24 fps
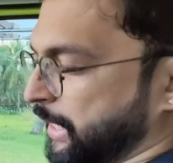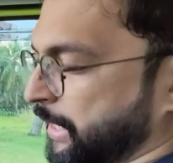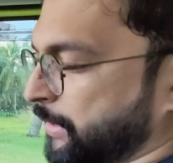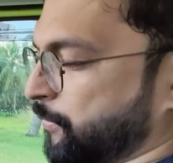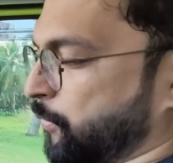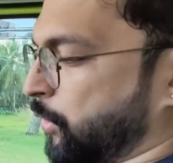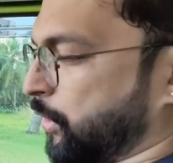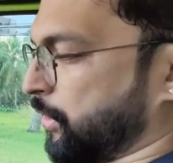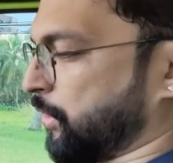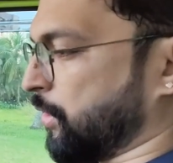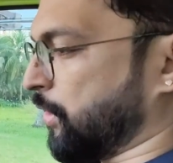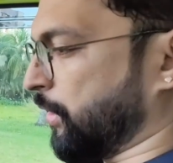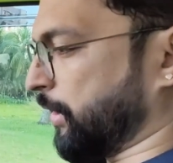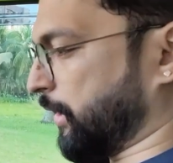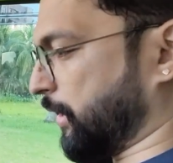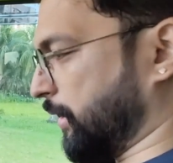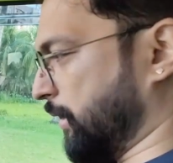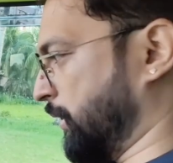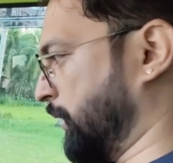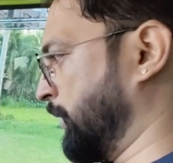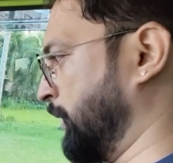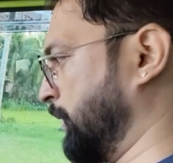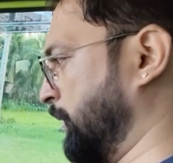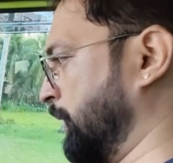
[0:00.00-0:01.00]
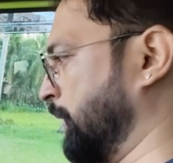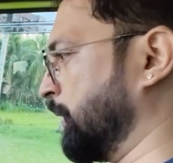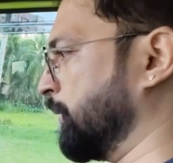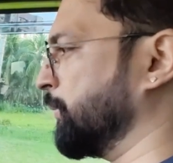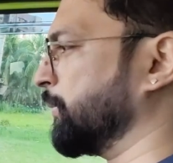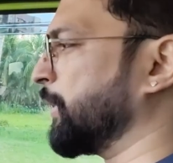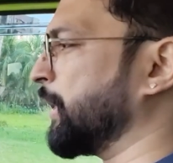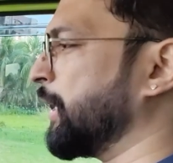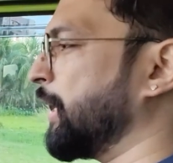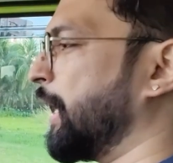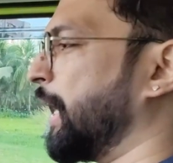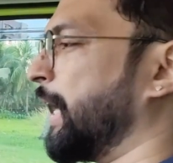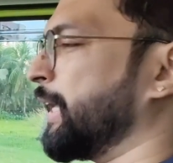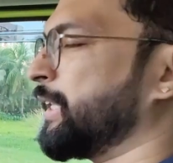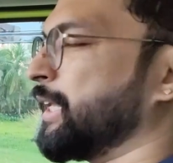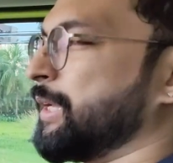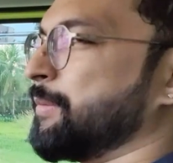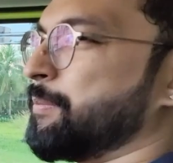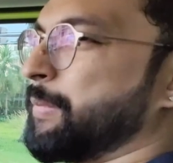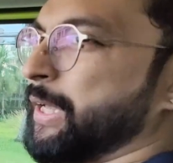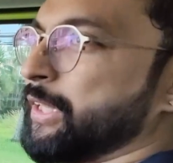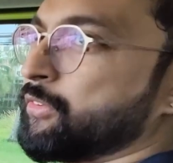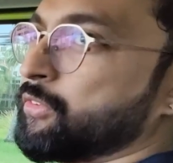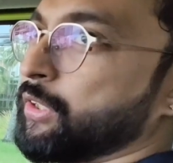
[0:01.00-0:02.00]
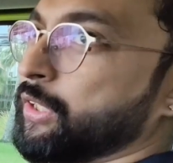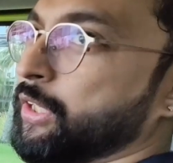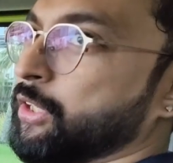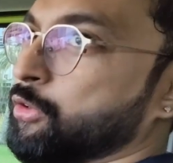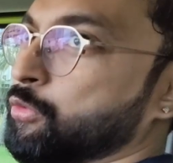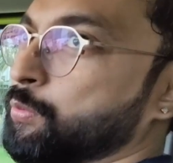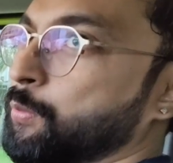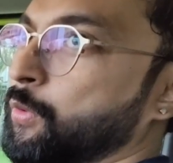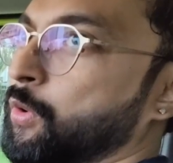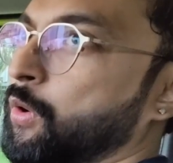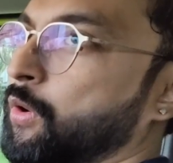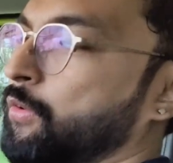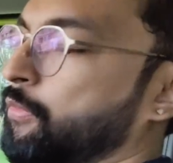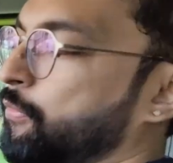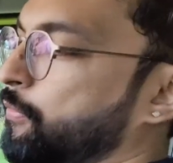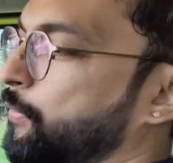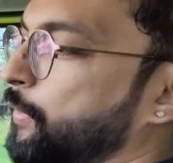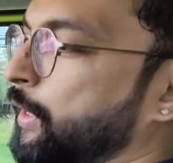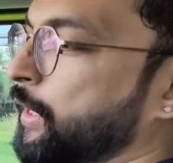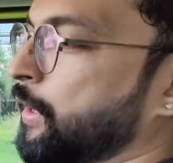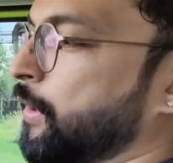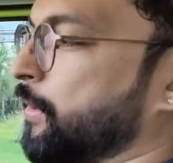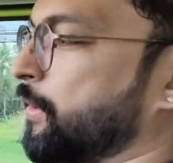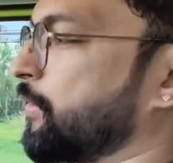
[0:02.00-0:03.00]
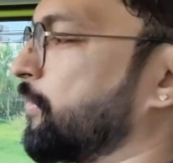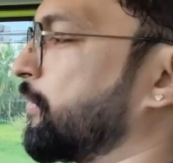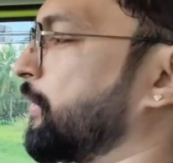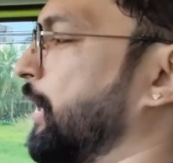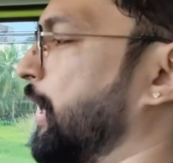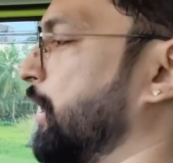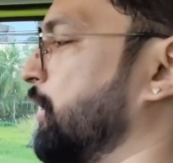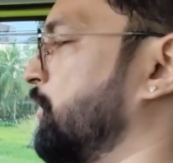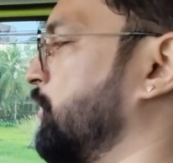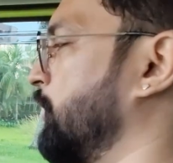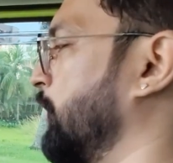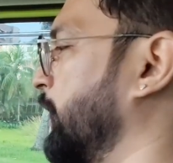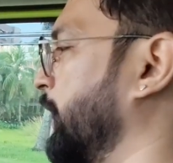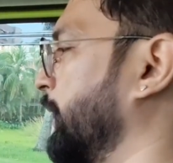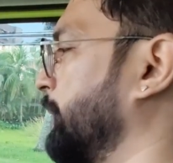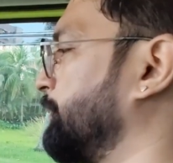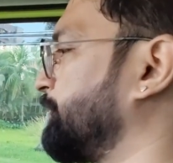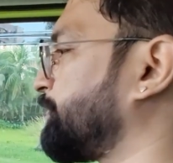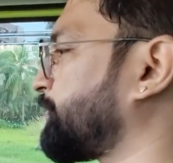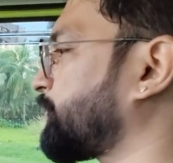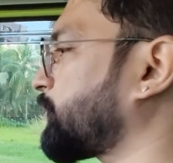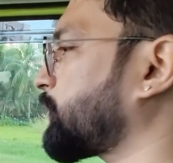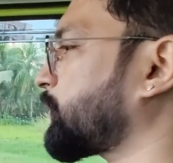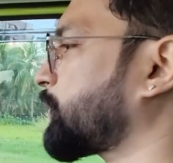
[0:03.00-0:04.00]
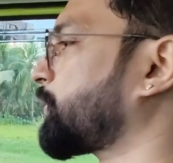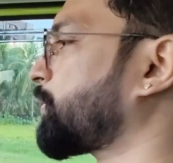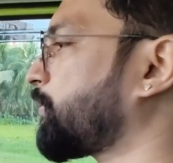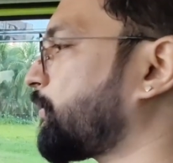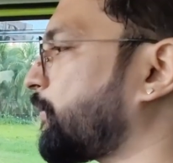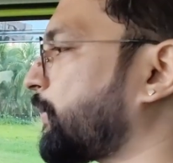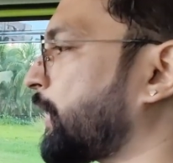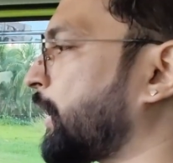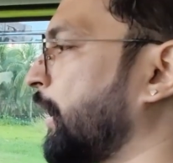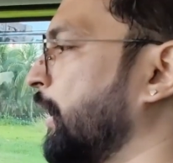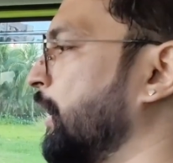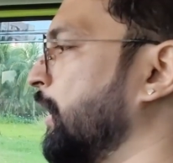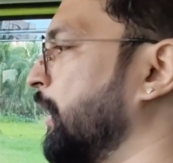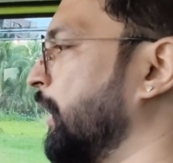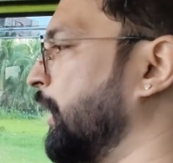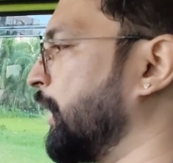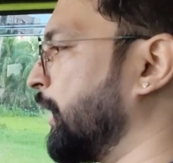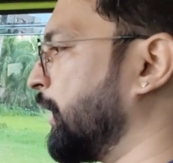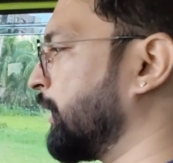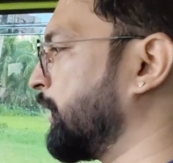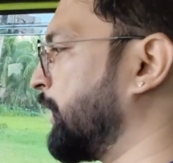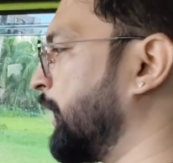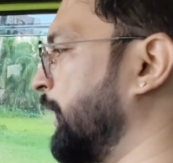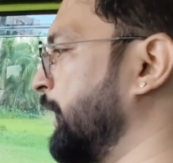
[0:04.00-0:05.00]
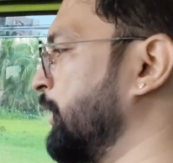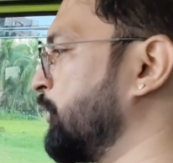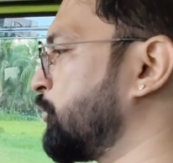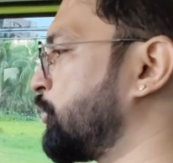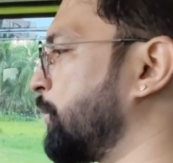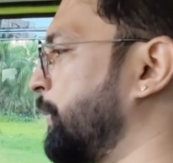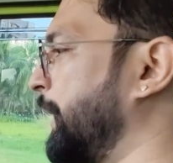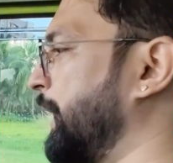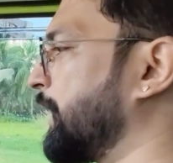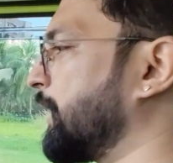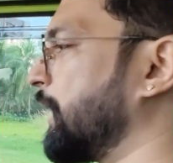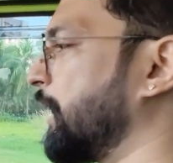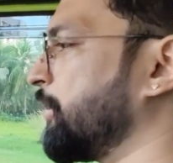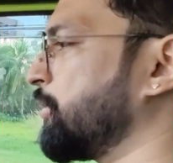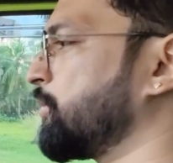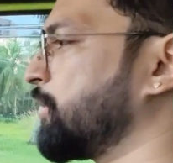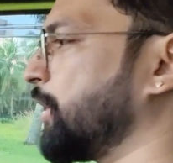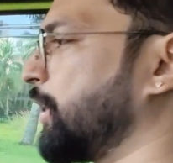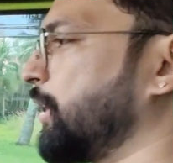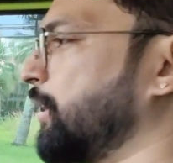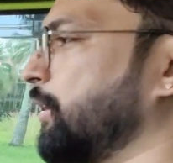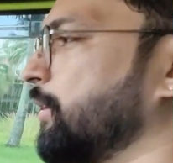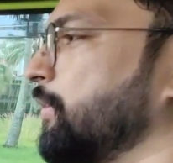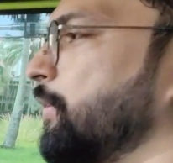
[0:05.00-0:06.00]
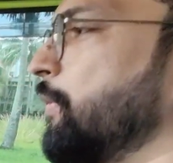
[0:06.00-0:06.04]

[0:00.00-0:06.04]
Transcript: and whatnot. I think basic gizmo of a lot of cars today. The instrument cluster,